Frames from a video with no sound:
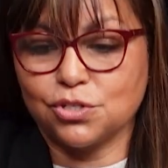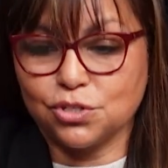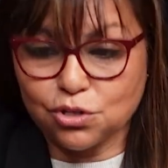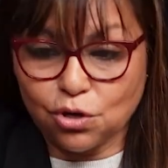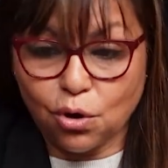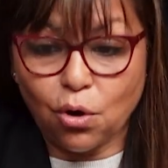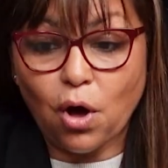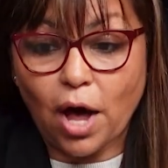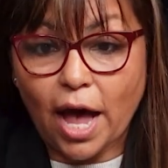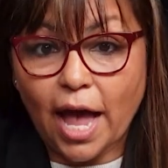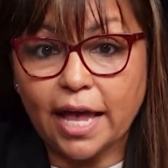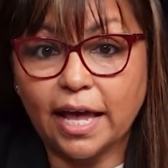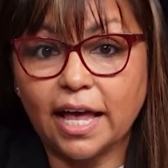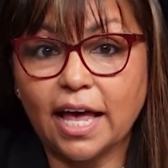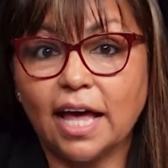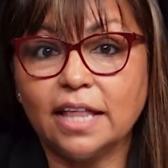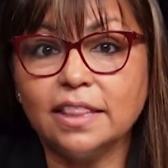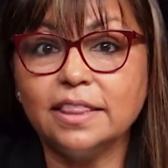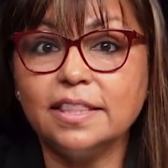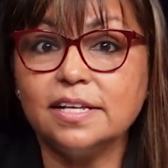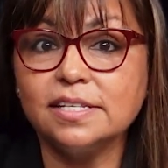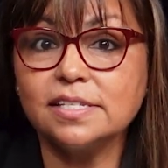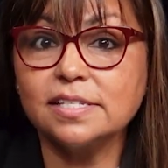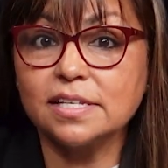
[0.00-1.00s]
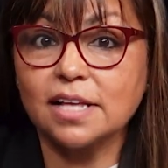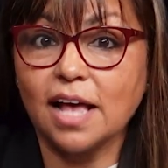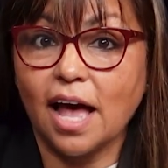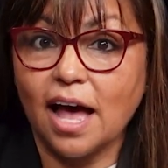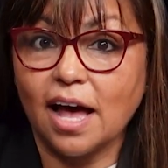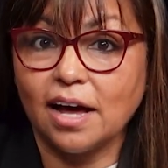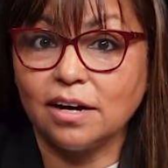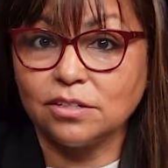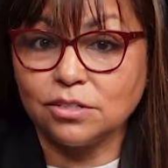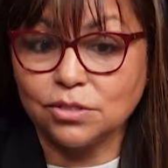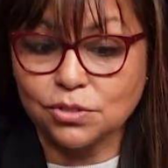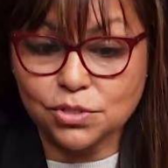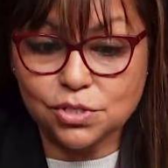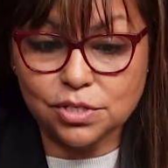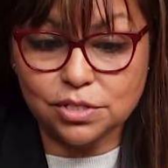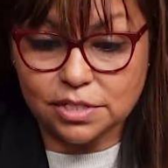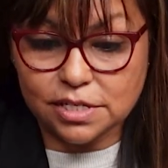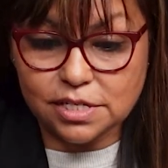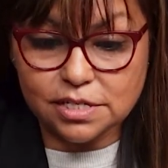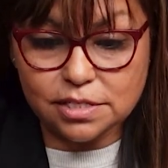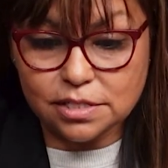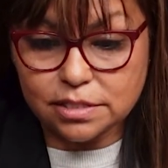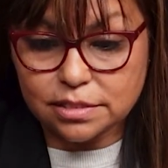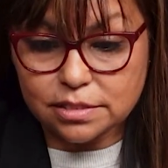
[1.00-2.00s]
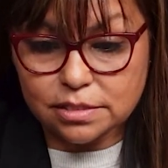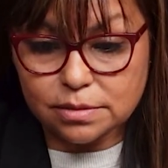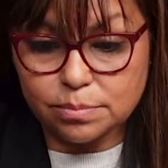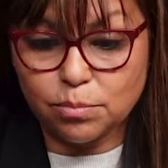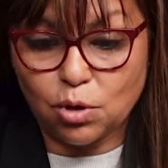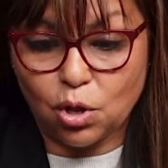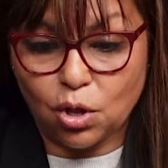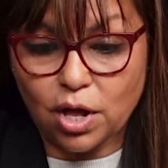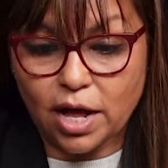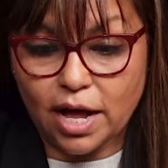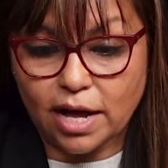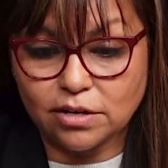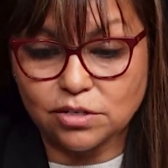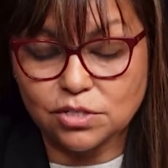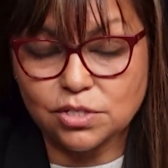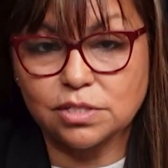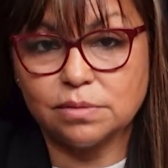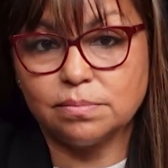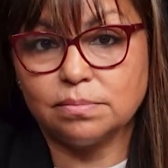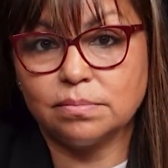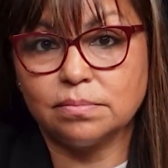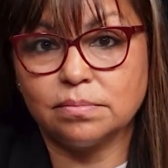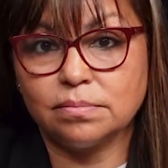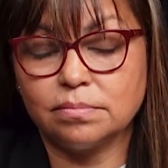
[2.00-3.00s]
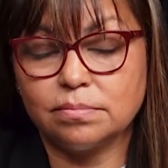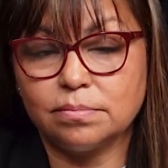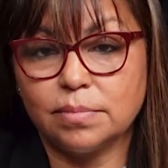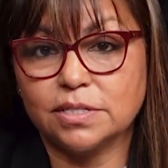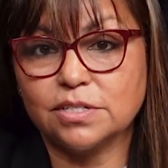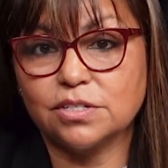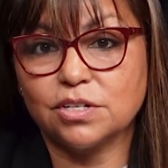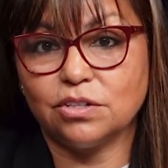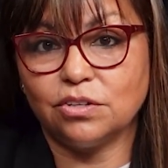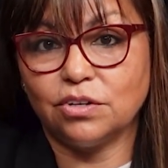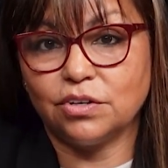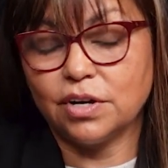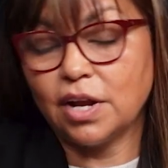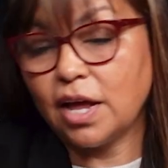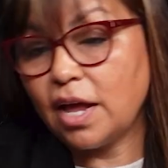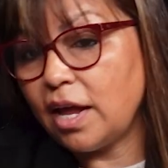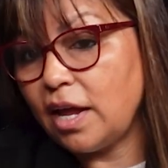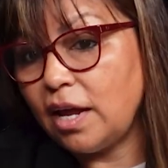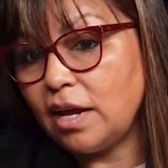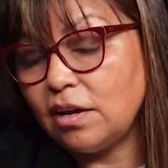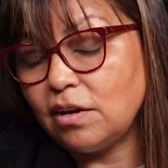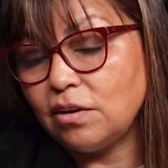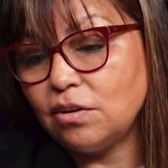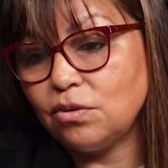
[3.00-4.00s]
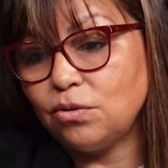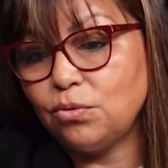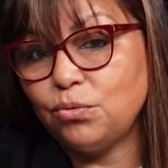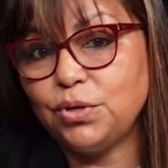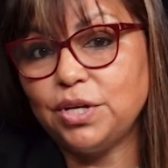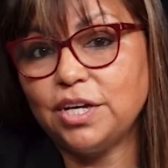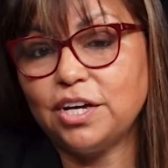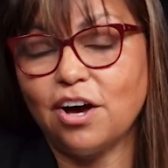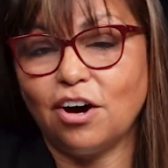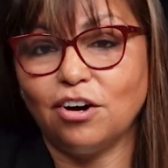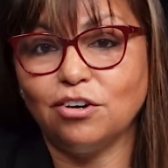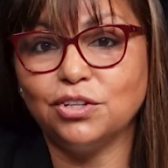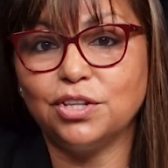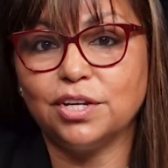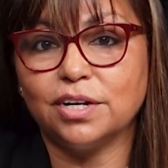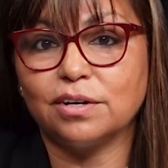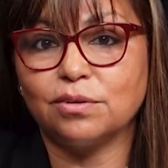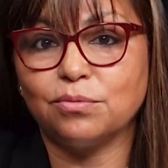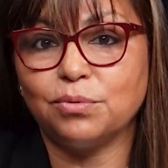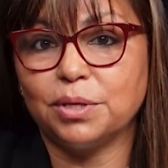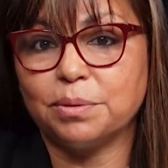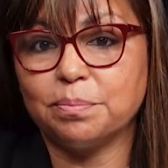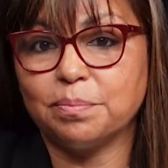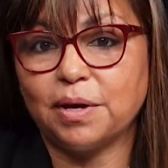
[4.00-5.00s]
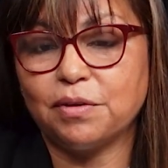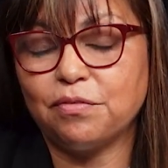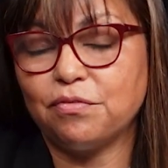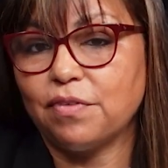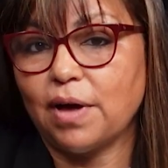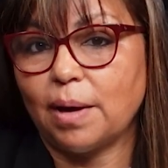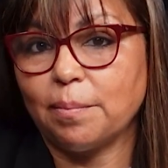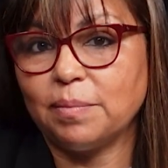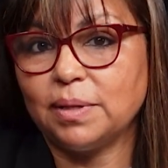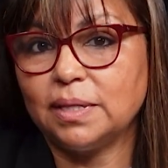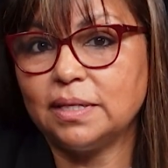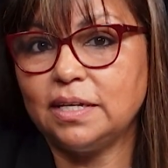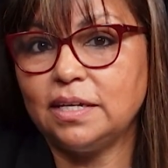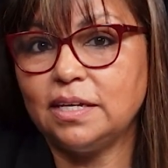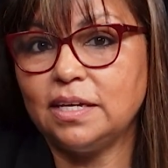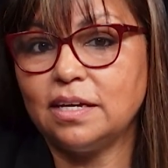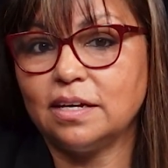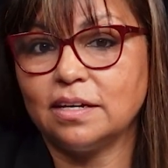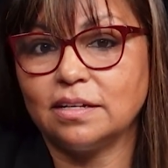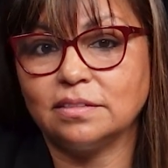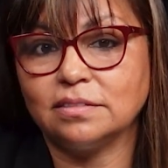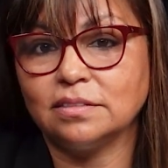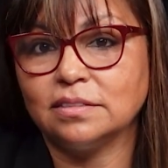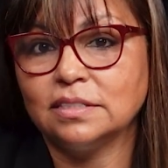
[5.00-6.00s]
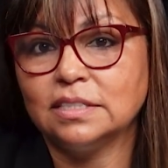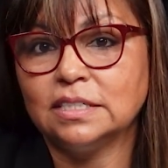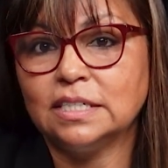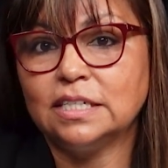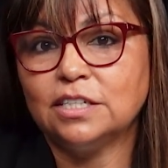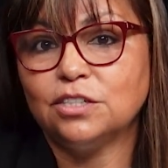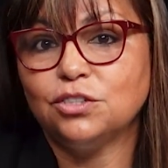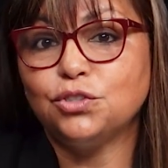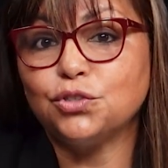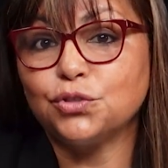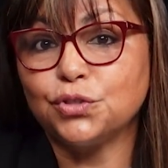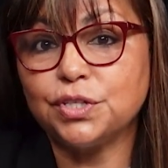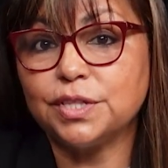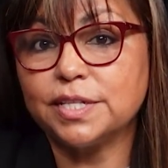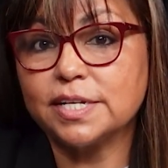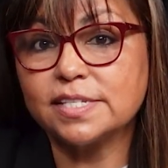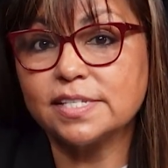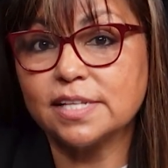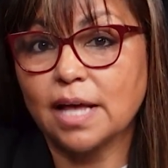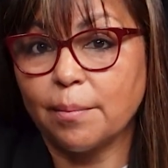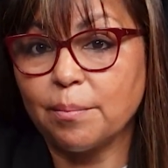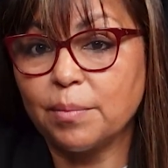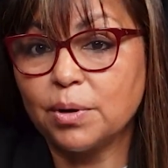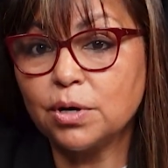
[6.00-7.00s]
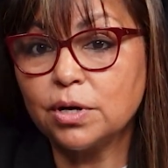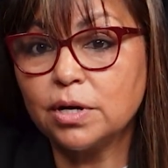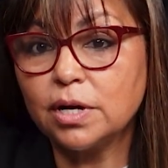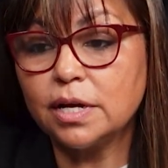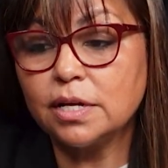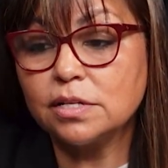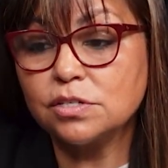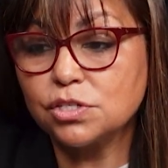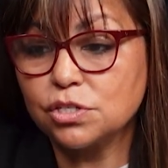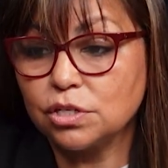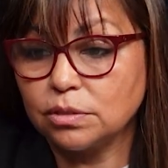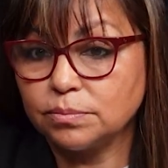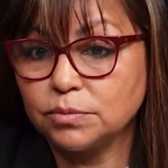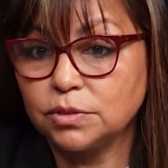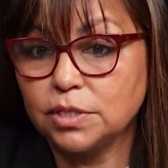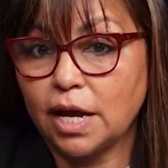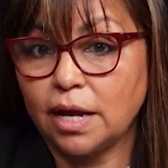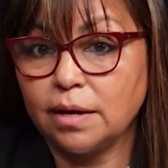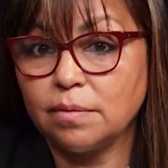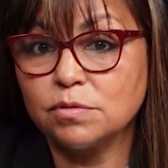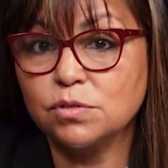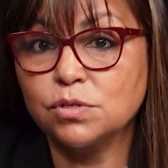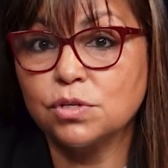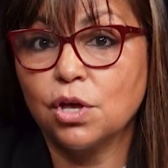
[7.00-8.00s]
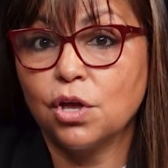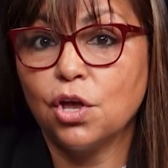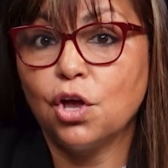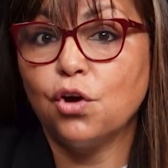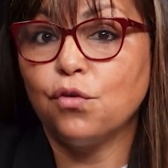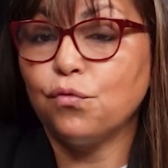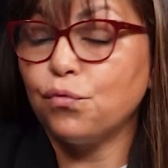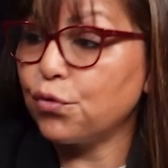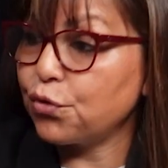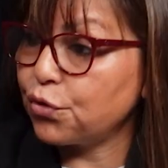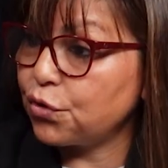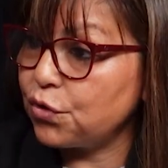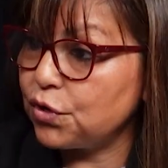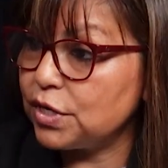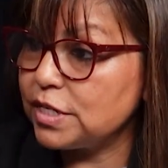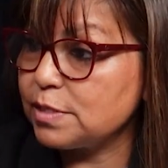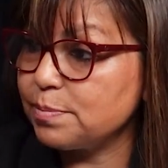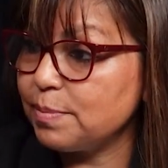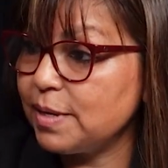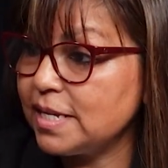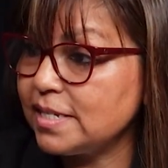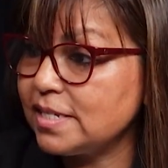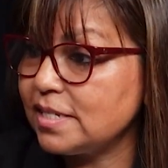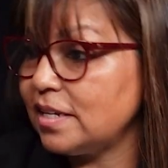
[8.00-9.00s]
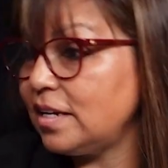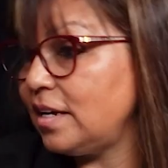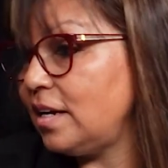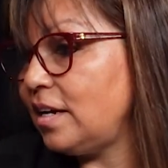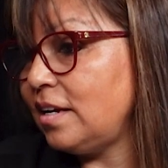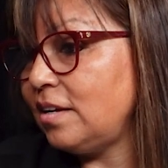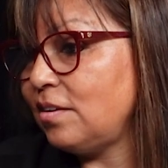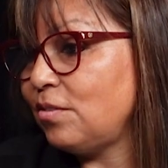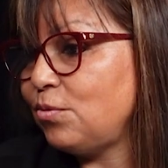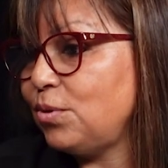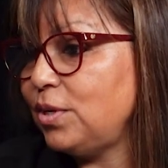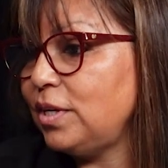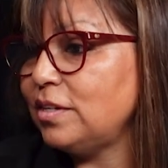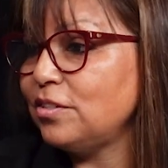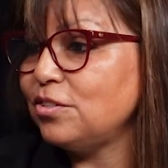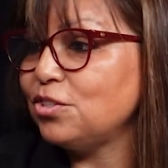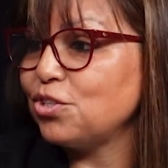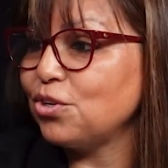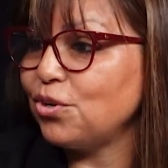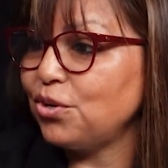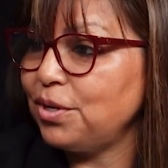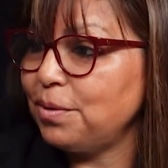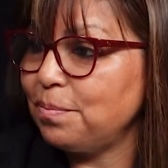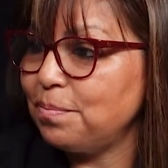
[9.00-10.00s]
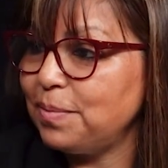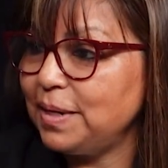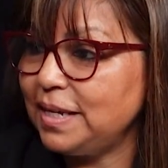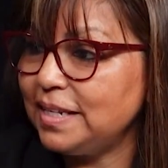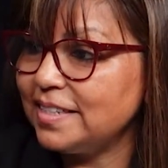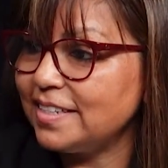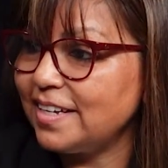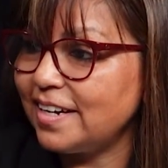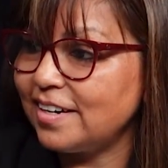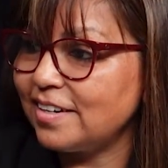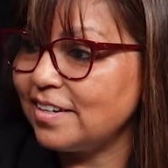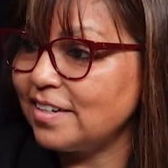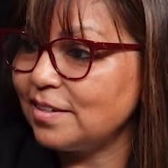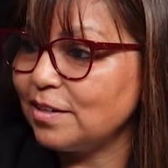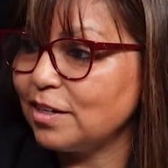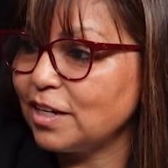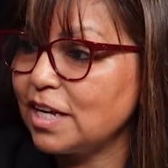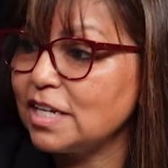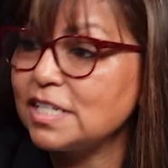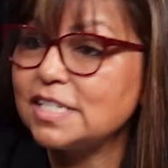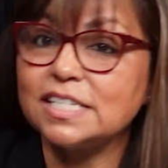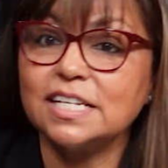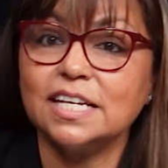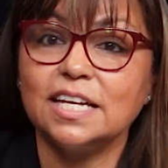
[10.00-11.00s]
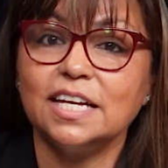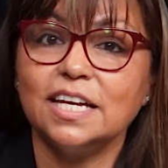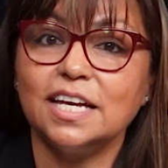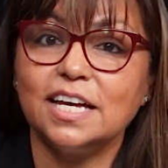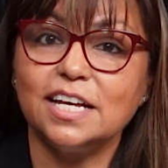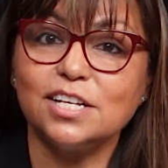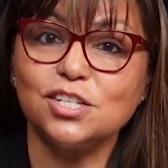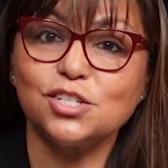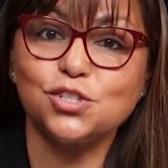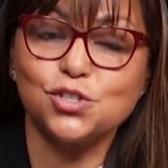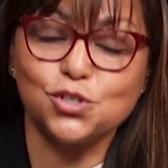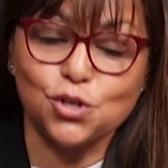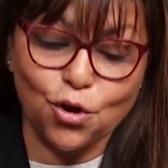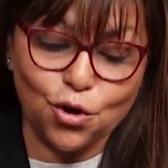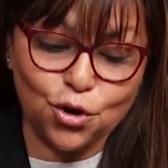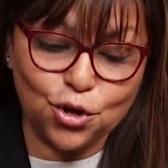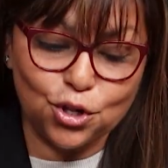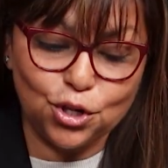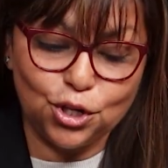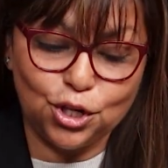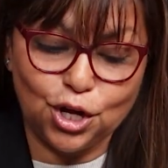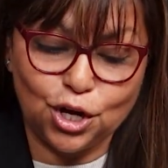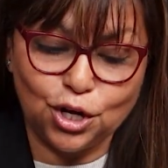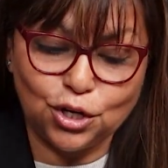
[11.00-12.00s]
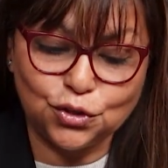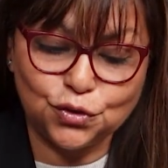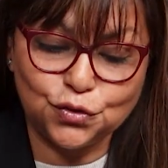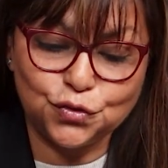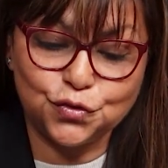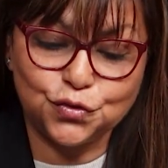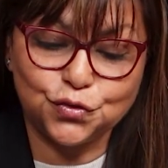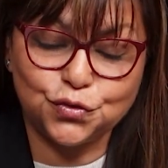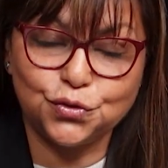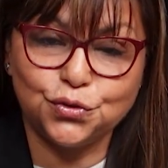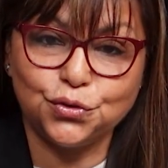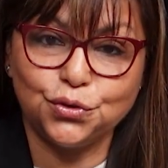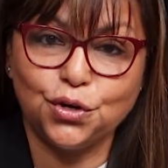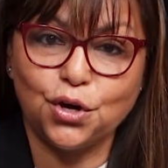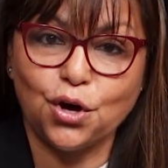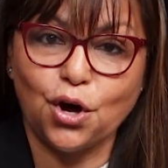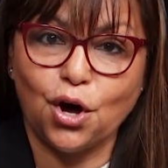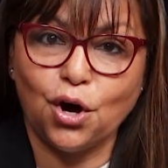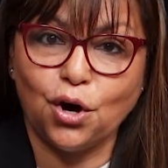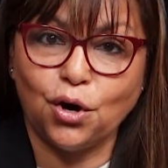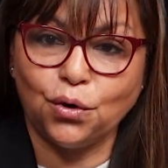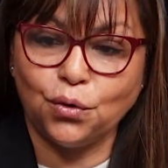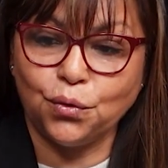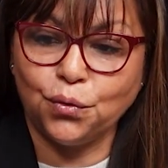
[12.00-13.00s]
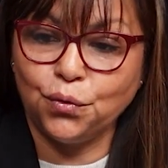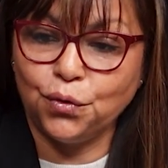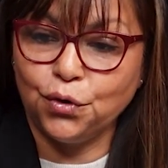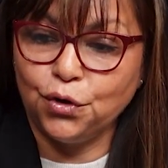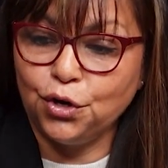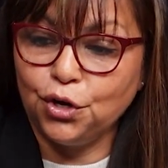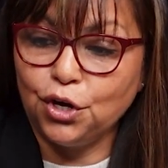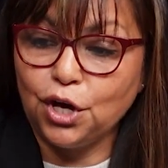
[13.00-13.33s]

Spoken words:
So I got this house, this small house in Barcelona, and we go there with my family and during the summer and sometimes for Christmas, and we enjoy being there because it's so close to go